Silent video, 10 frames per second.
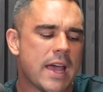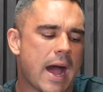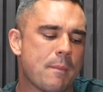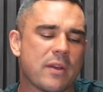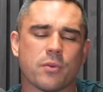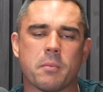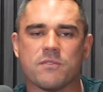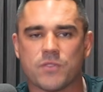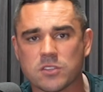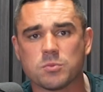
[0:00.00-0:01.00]
And from an
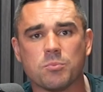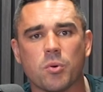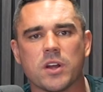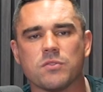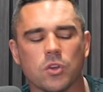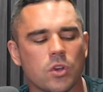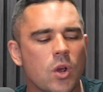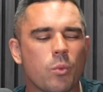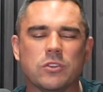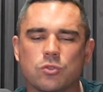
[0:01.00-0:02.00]
investment point of view,
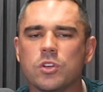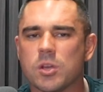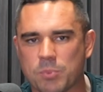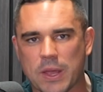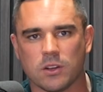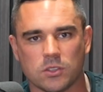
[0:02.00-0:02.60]
we do compete